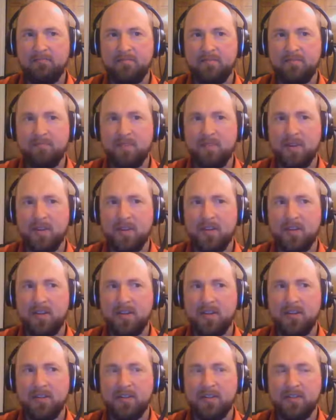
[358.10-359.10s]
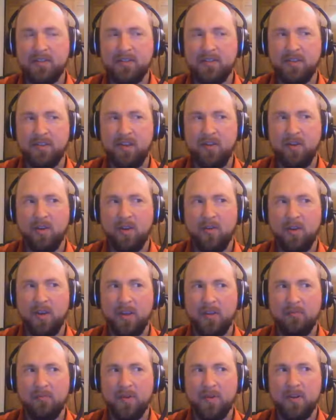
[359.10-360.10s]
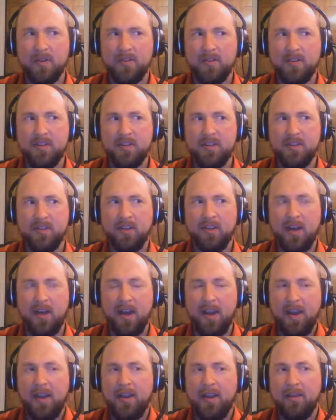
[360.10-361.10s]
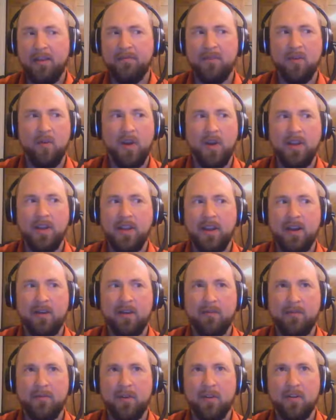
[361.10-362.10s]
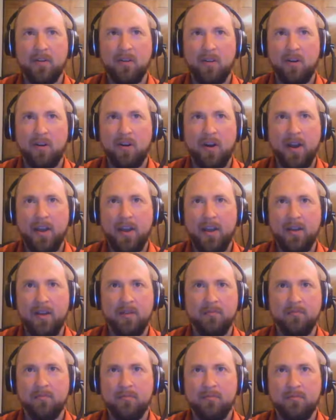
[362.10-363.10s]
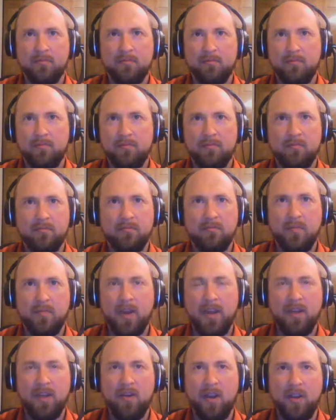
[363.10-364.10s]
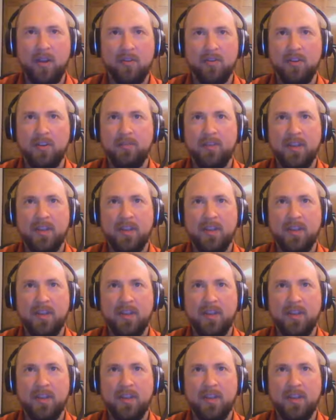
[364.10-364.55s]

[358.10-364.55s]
it's slow going. But still, I have no idea how far along I am. I couldn't even